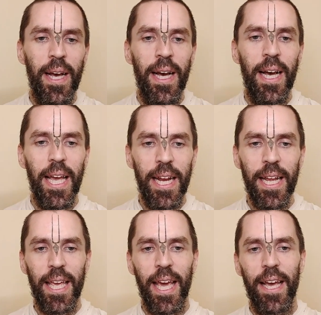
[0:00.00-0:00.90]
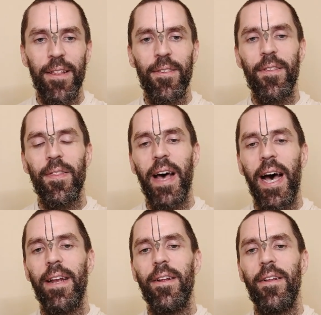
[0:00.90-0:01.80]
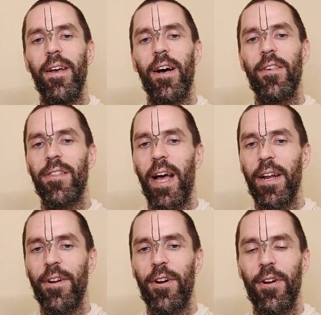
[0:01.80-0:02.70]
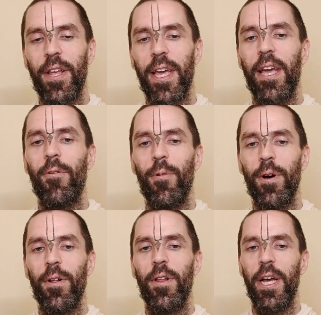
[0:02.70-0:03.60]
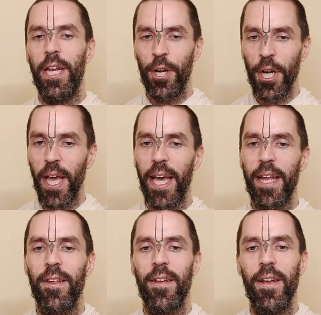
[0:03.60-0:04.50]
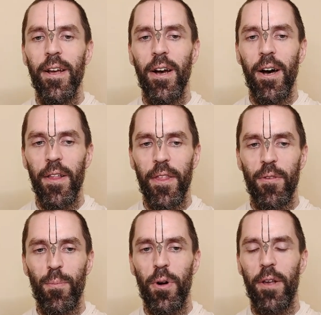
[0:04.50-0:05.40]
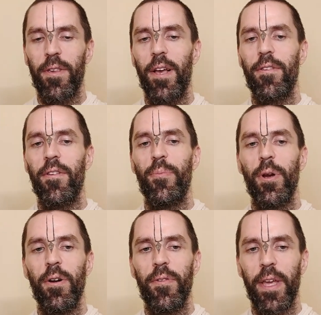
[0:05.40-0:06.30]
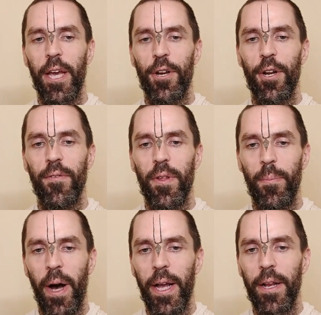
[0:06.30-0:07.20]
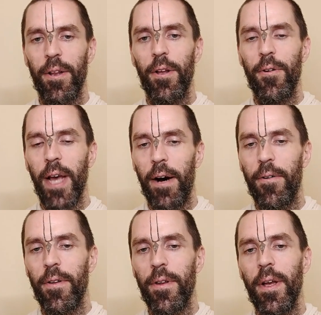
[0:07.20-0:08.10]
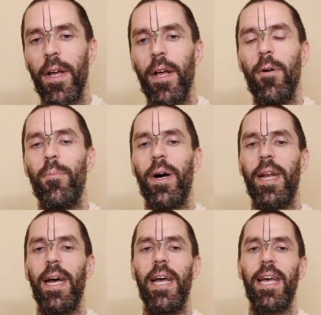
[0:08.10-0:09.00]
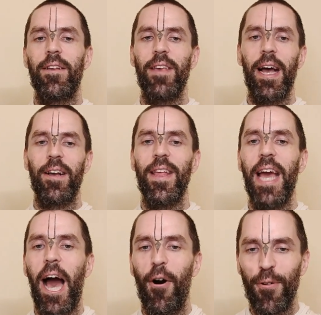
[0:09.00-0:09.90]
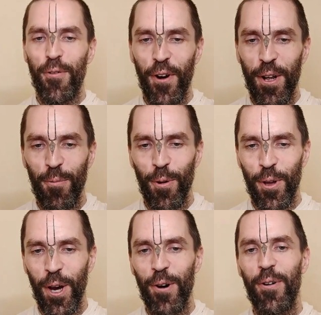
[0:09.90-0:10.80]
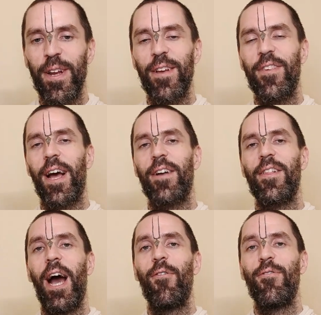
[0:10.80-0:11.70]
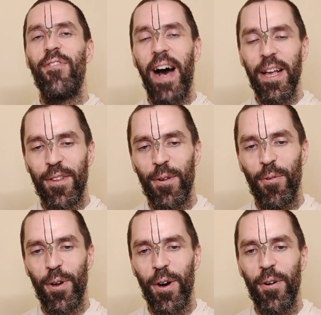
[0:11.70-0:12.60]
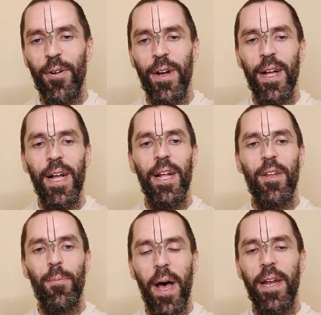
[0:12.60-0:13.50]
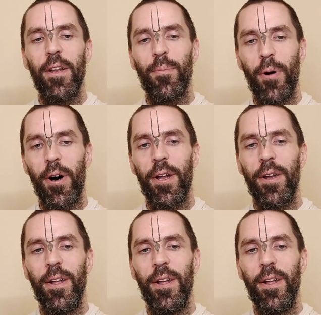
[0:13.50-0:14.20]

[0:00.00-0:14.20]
indicates that a slight undertaking will initiate this process of purification of the mind, no doubt. But exactly how far it will go and exactly how fast it will go depend upon